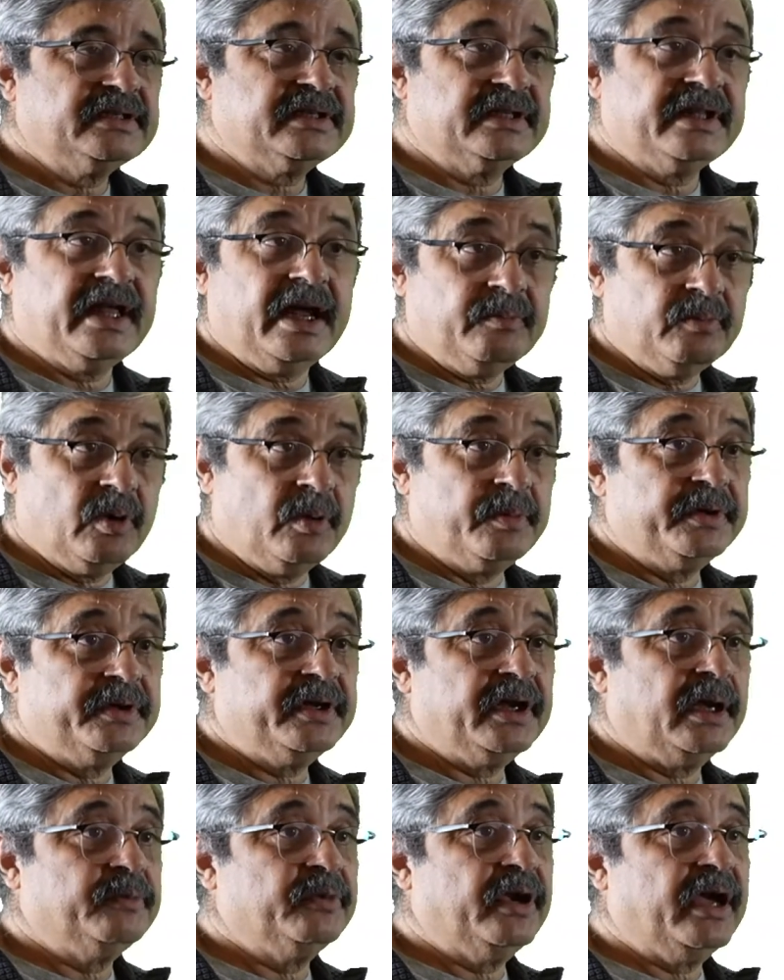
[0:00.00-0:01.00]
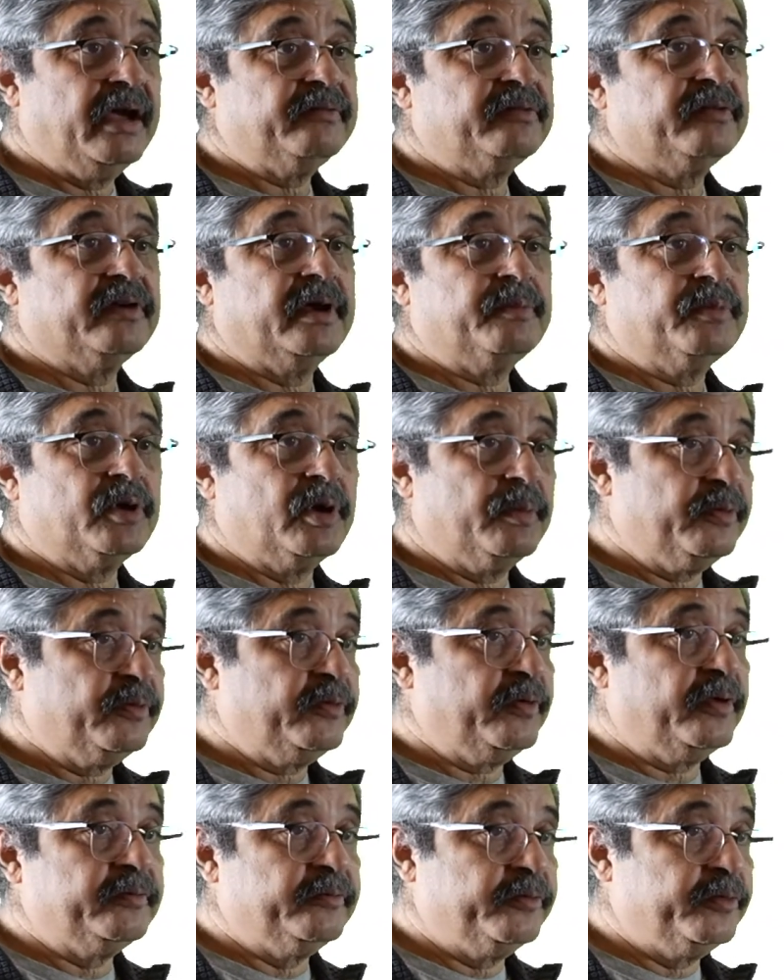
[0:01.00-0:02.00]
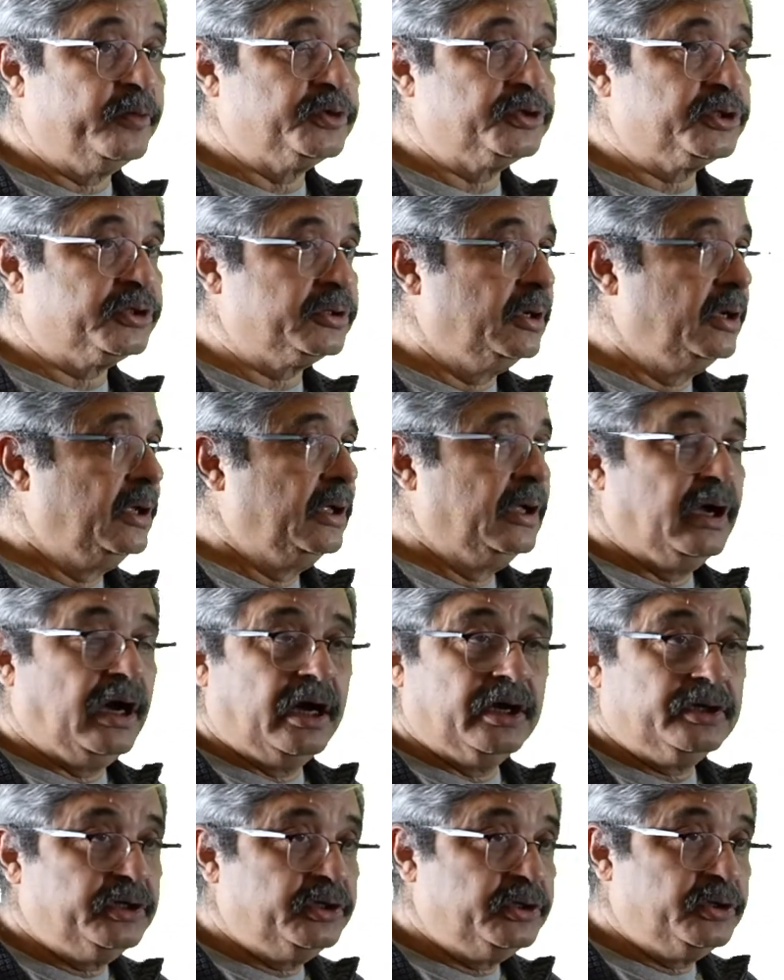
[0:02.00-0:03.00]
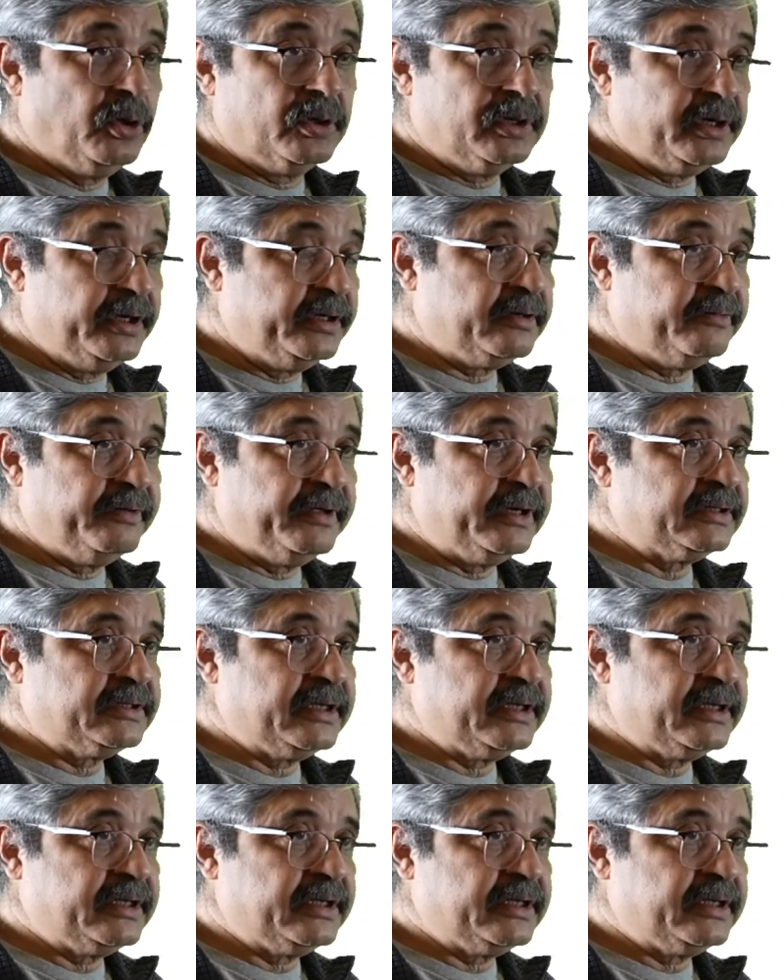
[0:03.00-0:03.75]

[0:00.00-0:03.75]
At that moment in time, you have to have propofol infusion, a total intravenous